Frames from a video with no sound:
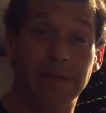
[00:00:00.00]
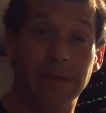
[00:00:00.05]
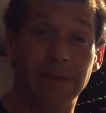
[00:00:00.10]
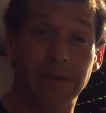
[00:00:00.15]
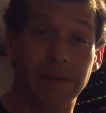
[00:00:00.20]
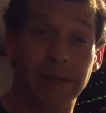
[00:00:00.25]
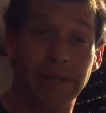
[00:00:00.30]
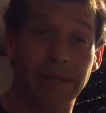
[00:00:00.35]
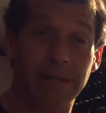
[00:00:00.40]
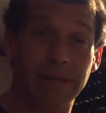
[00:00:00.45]

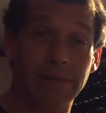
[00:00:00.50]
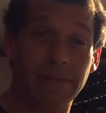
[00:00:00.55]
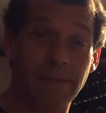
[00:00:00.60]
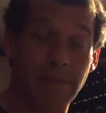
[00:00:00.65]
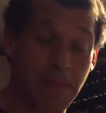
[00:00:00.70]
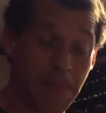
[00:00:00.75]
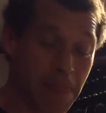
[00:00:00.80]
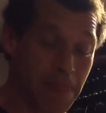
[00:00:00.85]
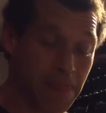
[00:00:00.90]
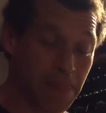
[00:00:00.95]
Okay,
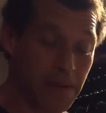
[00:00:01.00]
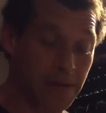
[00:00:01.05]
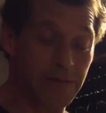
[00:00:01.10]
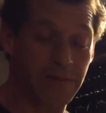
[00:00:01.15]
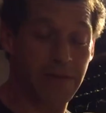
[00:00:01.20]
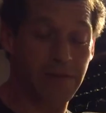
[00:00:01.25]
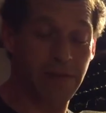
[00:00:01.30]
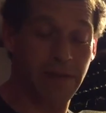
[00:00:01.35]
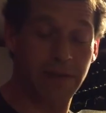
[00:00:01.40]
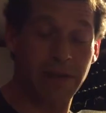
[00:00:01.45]

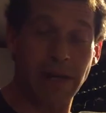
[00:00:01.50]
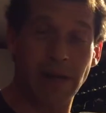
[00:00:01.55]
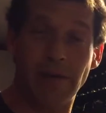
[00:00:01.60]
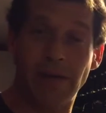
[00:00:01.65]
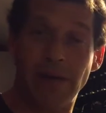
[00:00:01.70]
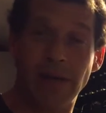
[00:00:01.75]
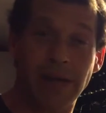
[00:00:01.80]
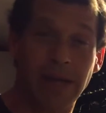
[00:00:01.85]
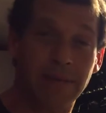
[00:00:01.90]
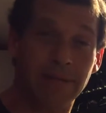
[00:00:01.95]
they
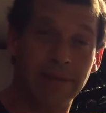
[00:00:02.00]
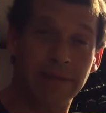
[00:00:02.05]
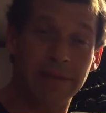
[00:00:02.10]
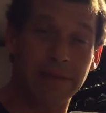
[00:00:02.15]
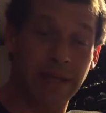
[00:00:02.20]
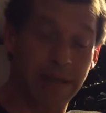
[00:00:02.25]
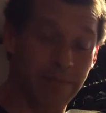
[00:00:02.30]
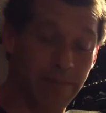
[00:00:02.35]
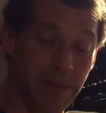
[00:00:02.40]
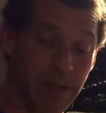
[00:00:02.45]
all have the
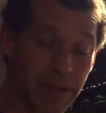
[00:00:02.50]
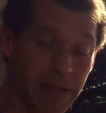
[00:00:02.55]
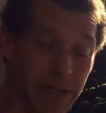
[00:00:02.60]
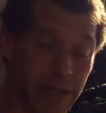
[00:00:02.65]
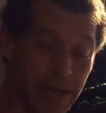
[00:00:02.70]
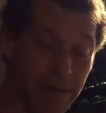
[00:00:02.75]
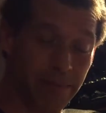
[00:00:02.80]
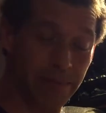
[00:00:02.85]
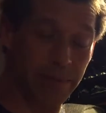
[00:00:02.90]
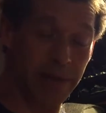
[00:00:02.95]
same
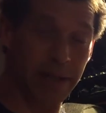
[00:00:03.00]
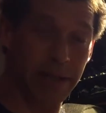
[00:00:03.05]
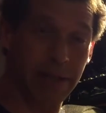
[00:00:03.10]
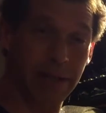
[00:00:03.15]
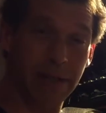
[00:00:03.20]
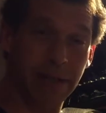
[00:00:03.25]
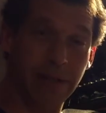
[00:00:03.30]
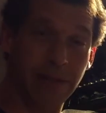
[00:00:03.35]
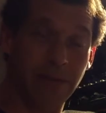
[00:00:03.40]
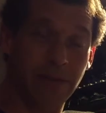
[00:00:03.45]
milliamp
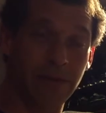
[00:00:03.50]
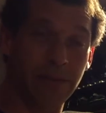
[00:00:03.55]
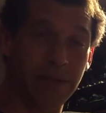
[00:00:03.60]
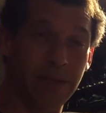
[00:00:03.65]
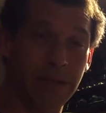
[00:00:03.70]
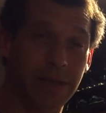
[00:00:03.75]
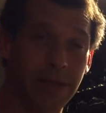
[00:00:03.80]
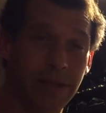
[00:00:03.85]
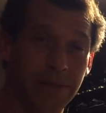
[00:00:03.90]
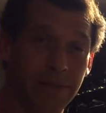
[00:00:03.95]
rating. The
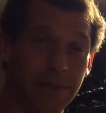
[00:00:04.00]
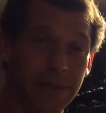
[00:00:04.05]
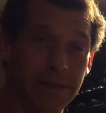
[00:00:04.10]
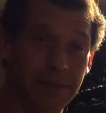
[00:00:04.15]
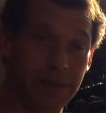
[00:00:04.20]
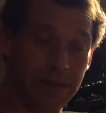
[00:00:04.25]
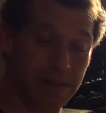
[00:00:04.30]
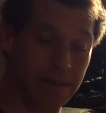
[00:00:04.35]
only difference